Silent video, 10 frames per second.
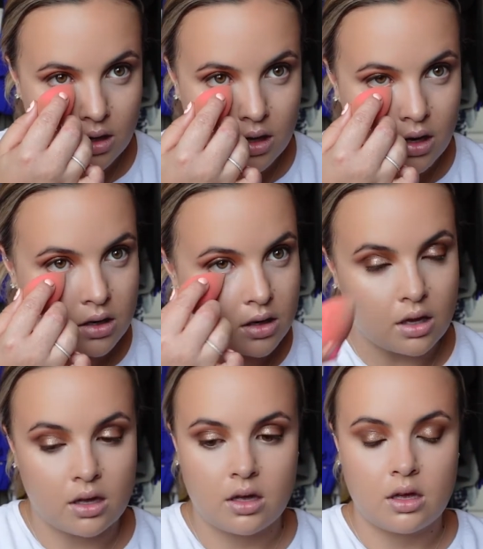and
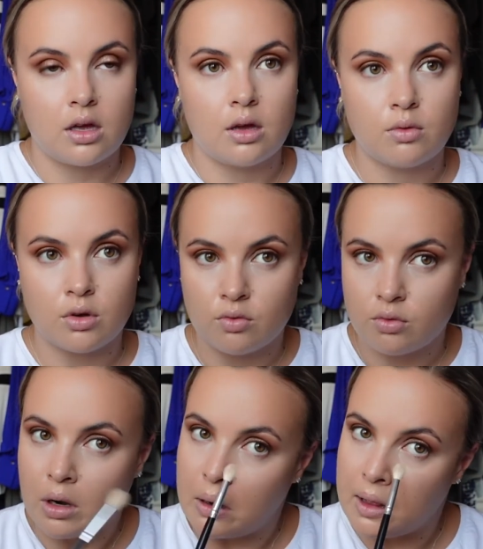I'm going
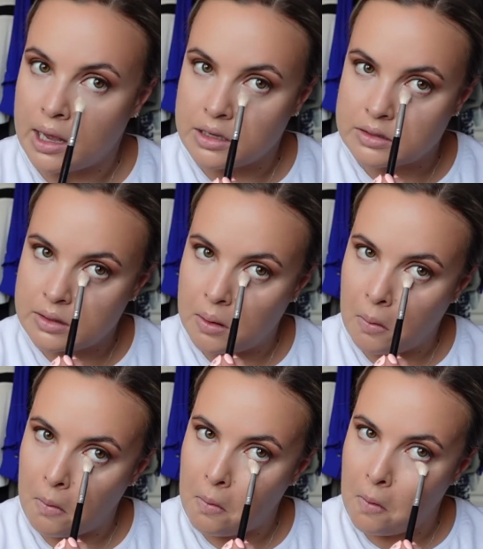to run this
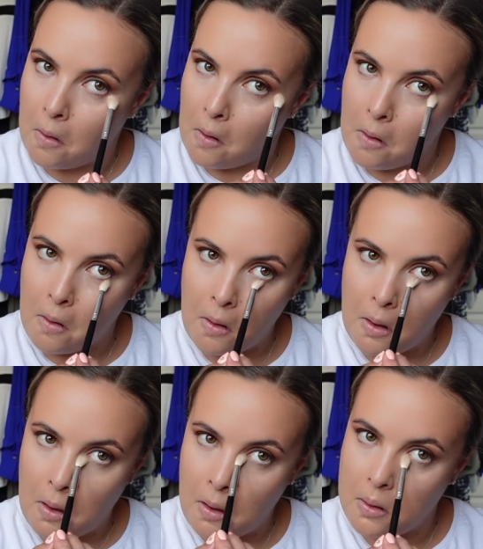
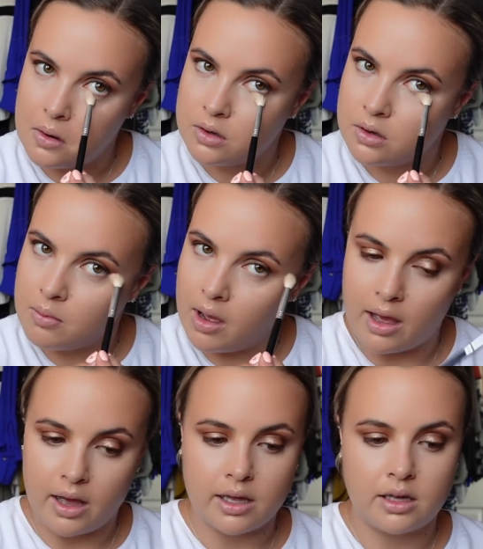under my
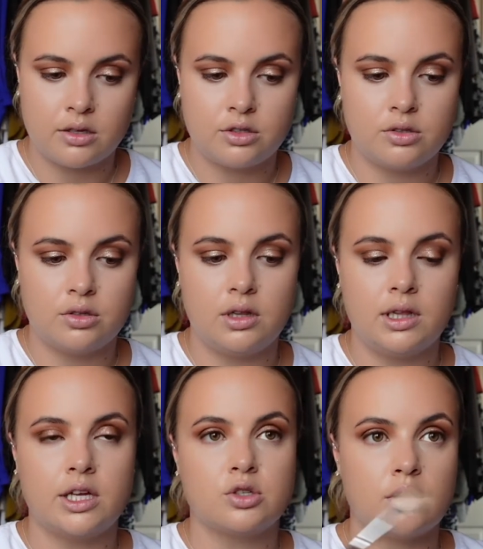eye,
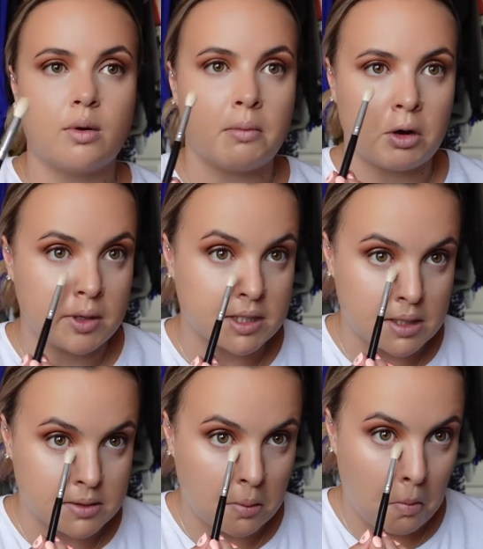literally where my crease
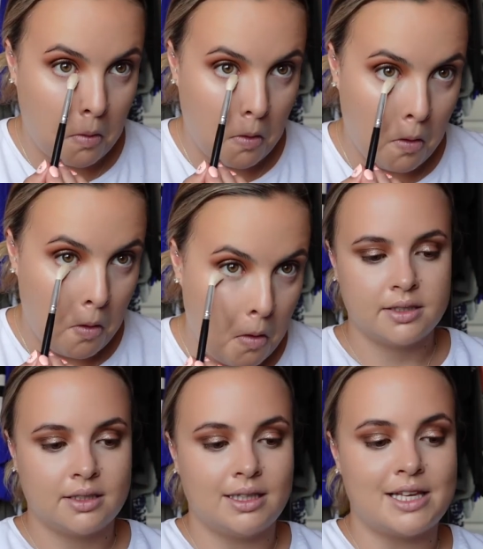is.
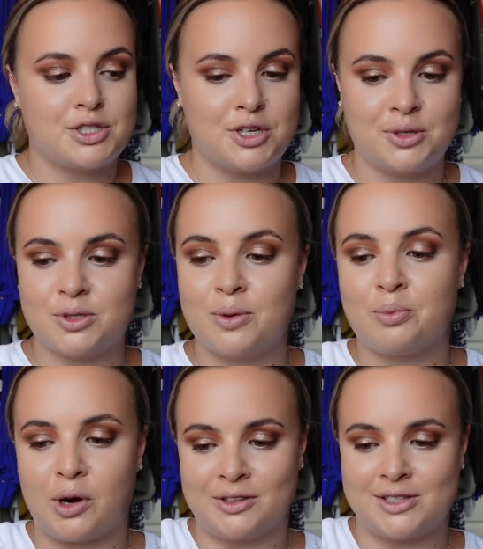Let's do
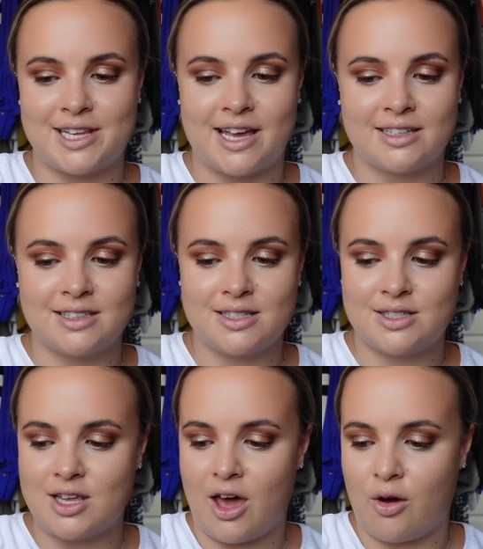some bronzer.
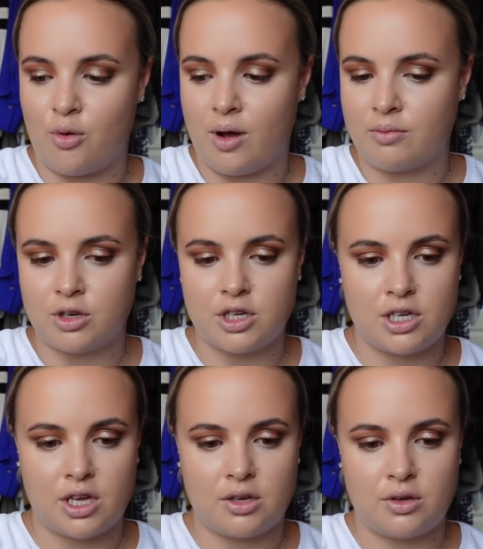So I'm going to
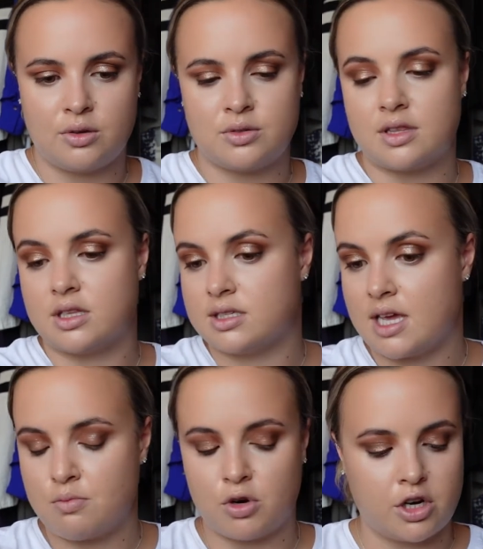use the
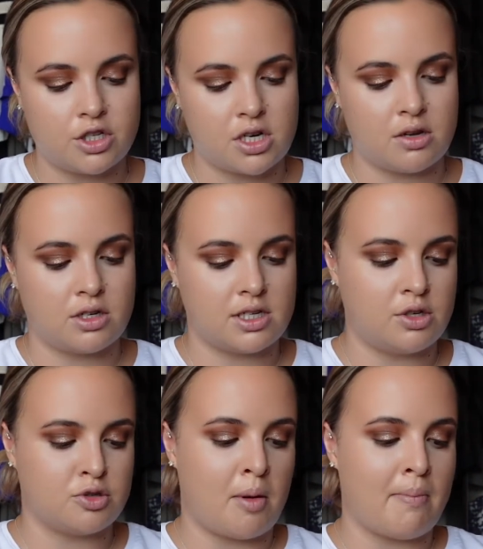same brush and I'm going to
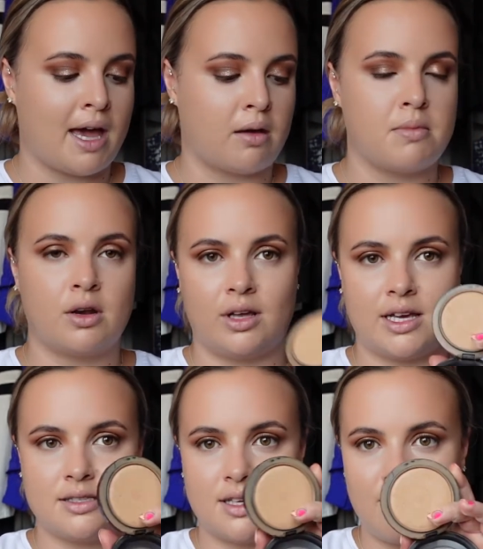use my MAC
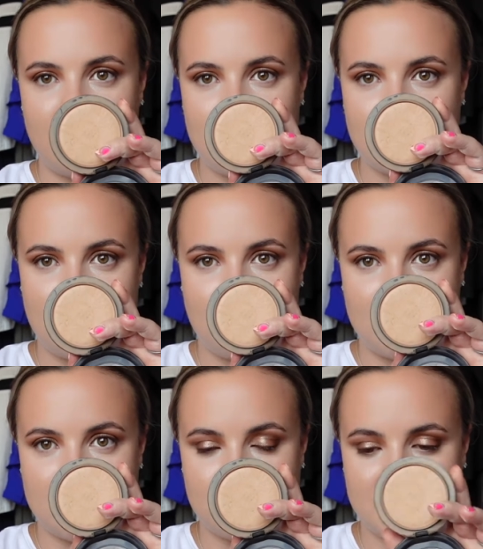Mineralized Skin Finish in
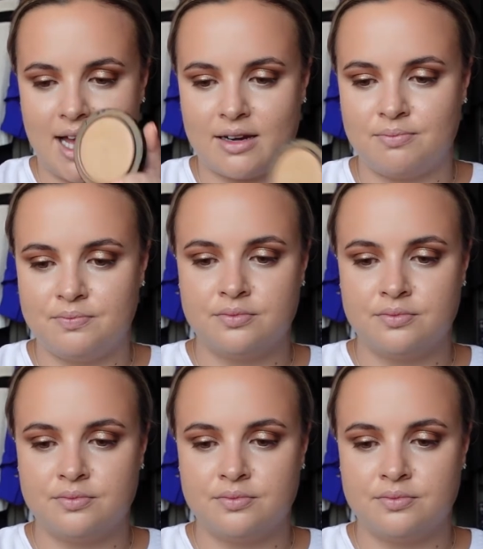medium tan,